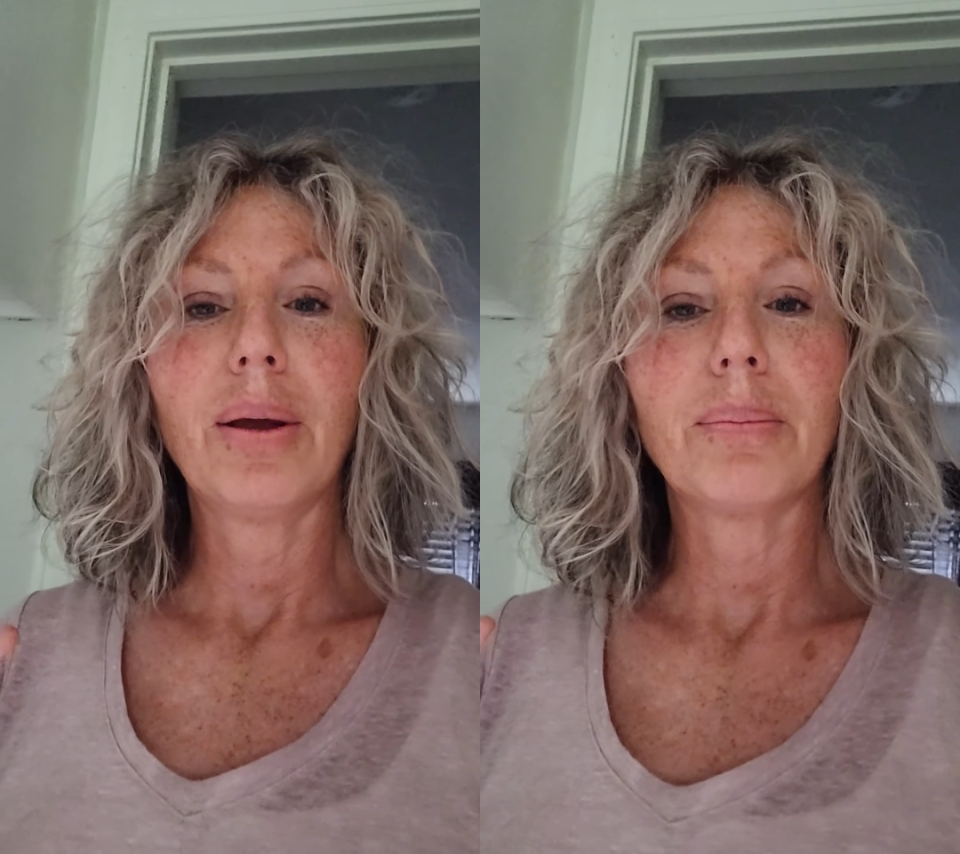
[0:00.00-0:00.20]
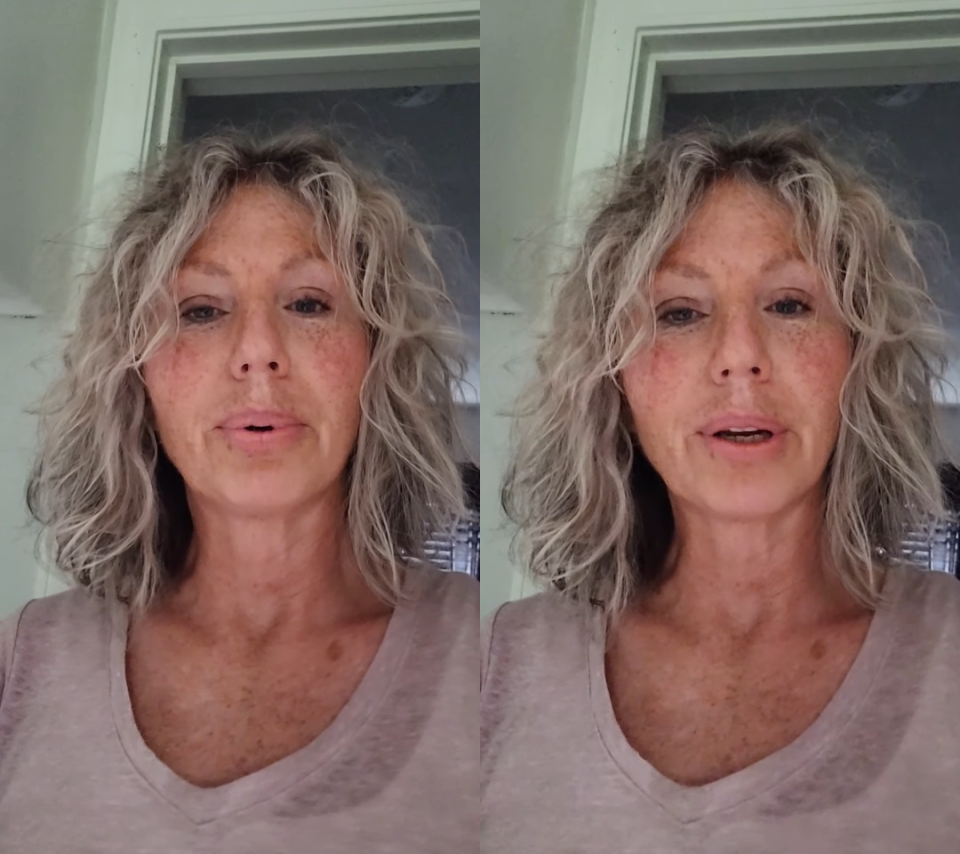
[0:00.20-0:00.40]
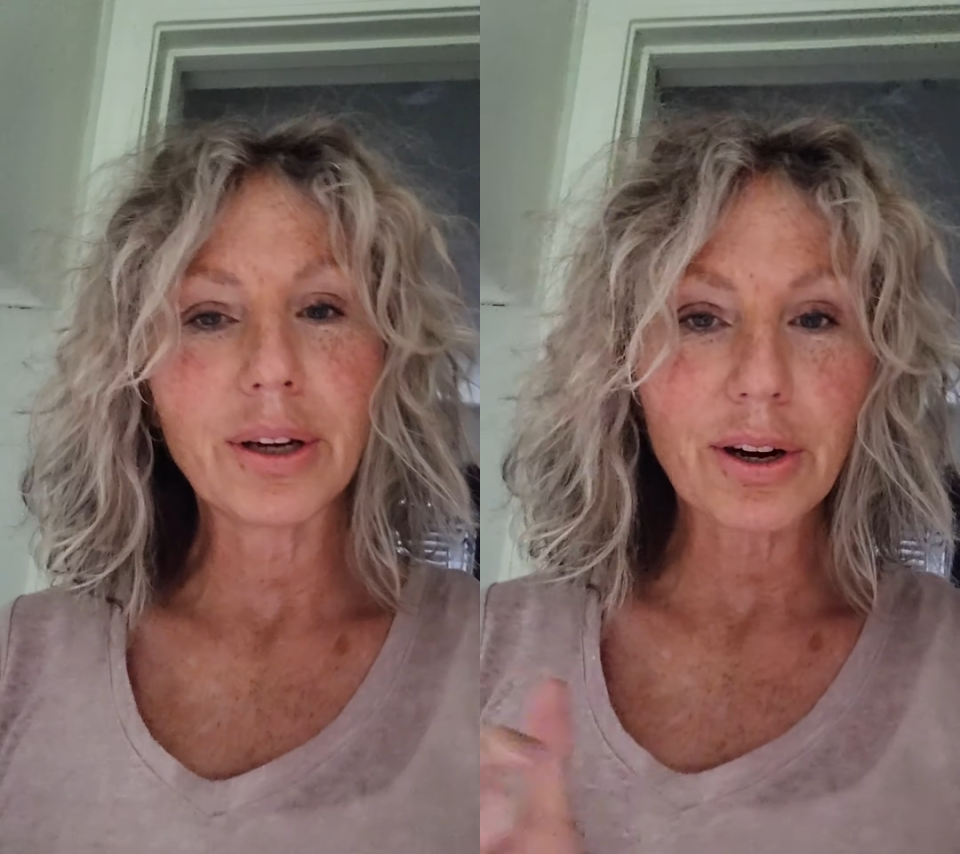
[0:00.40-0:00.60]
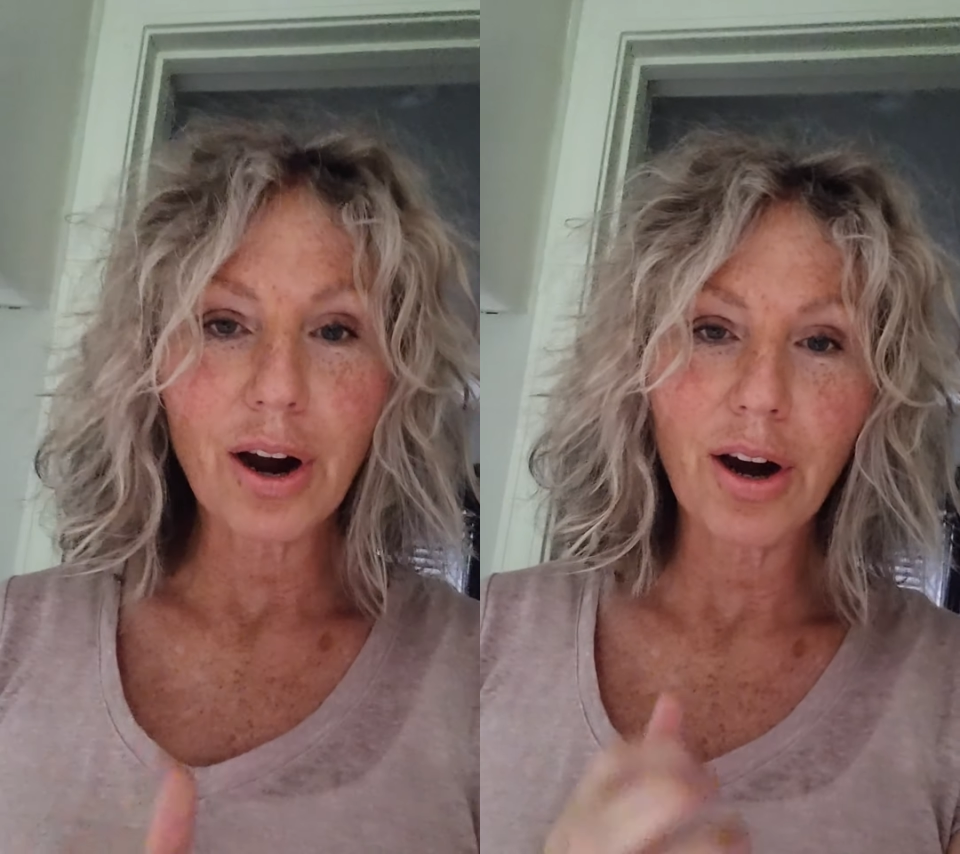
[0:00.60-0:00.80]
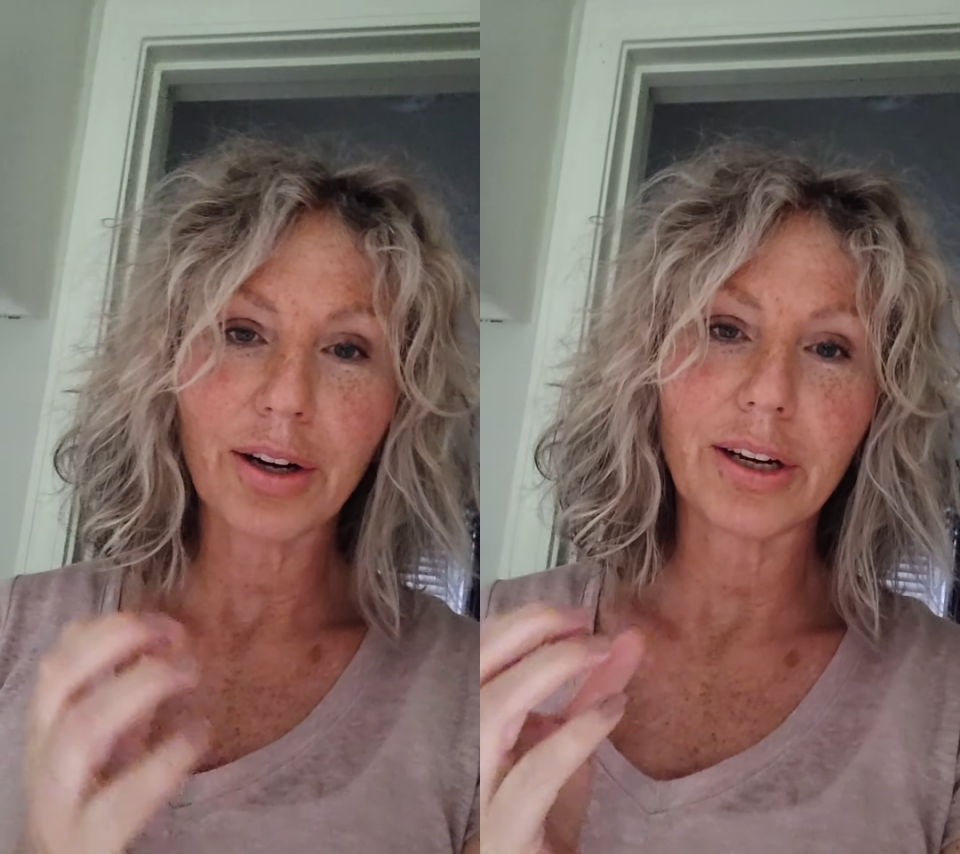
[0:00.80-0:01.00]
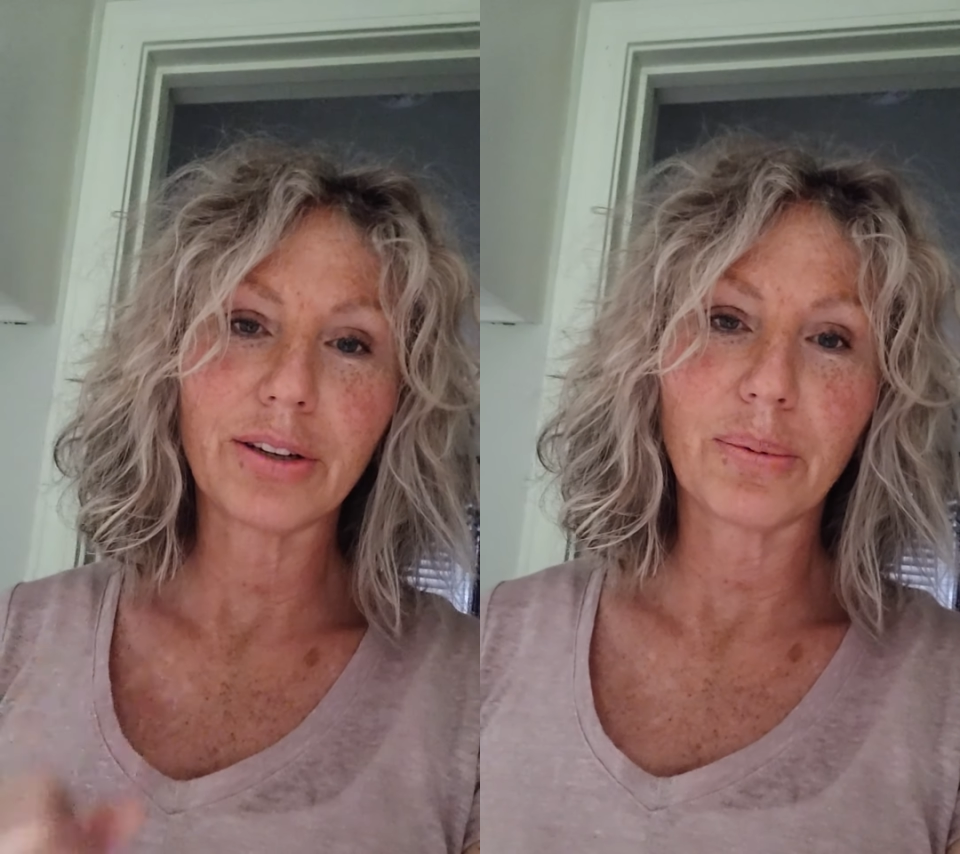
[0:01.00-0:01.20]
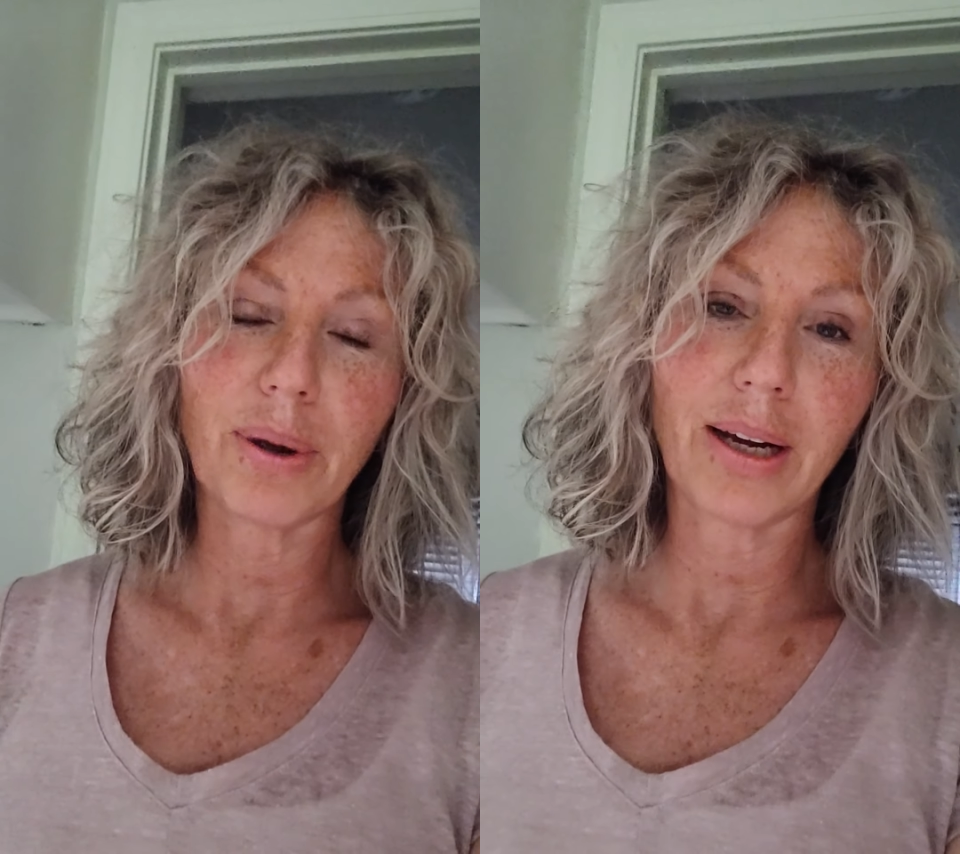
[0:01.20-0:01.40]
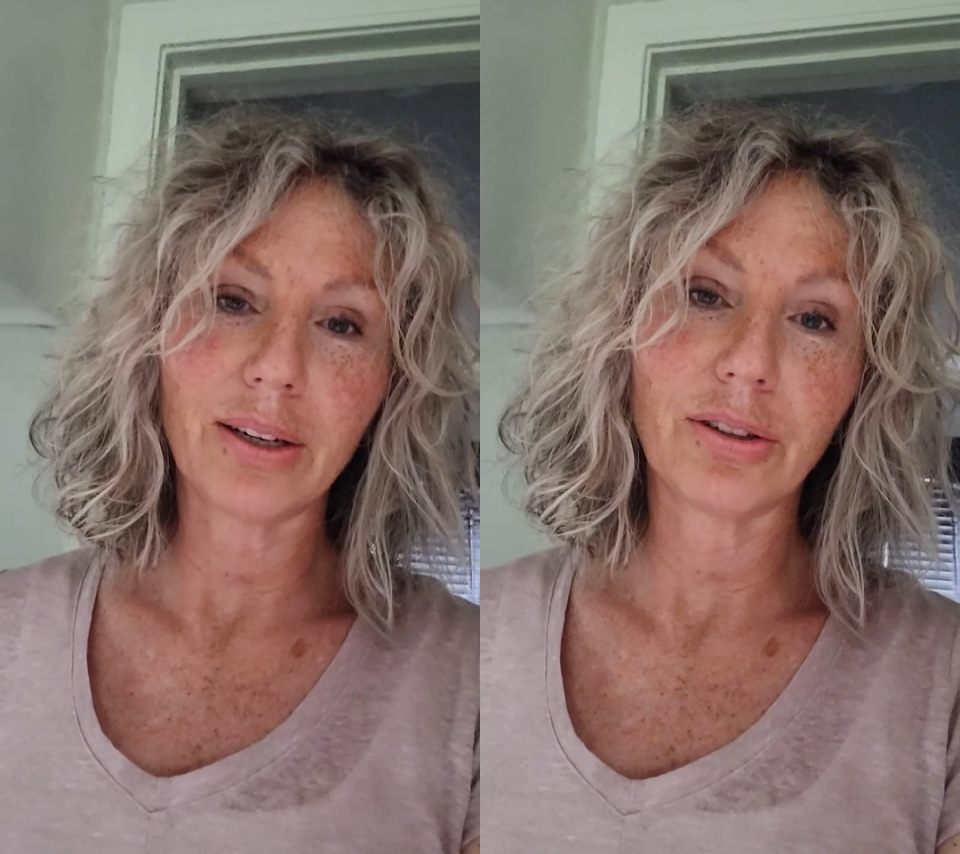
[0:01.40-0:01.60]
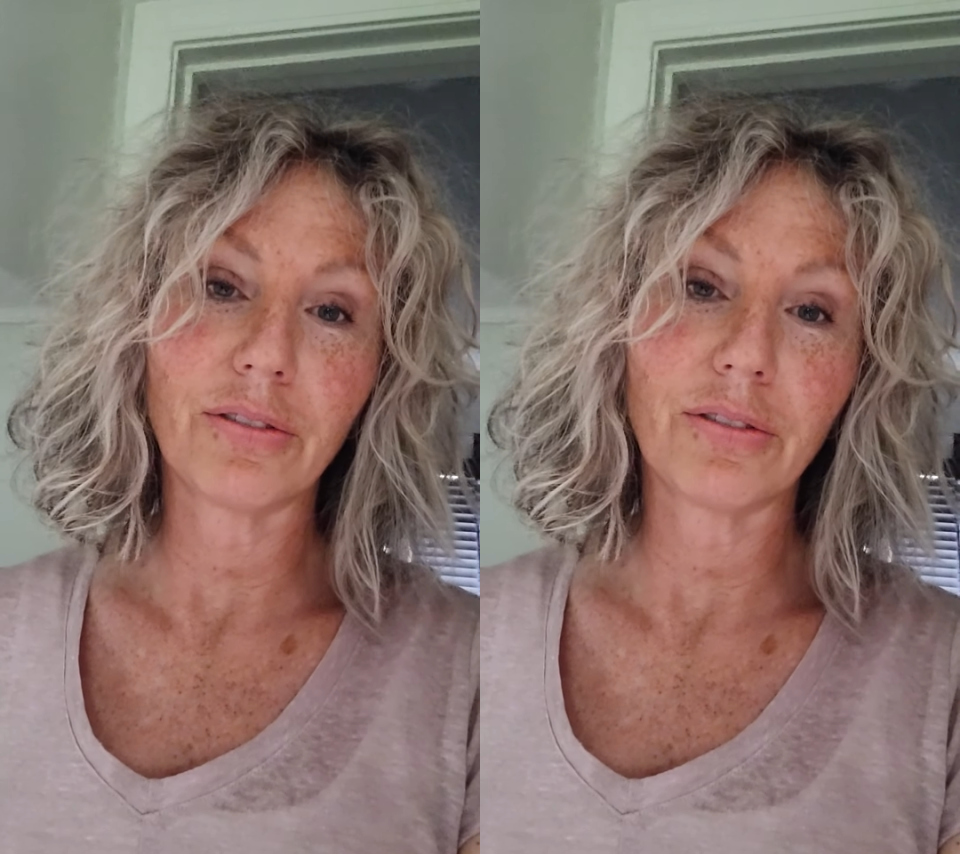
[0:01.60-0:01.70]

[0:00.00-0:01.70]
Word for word: bring your heart and your mind and your